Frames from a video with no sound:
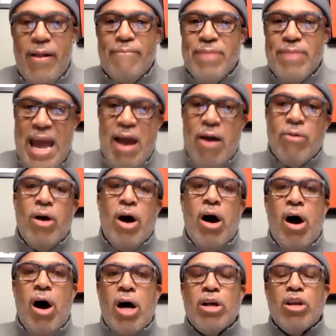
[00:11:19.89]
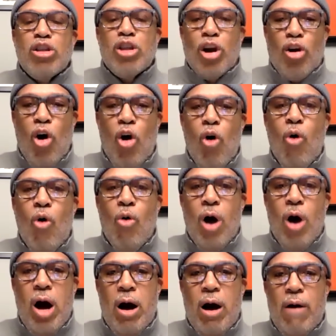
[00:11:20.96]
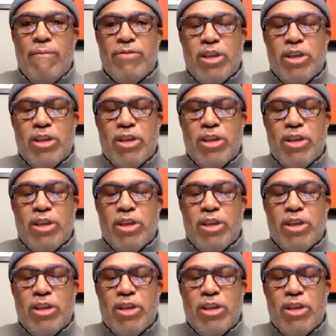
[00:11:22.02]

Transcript: Now, the goal of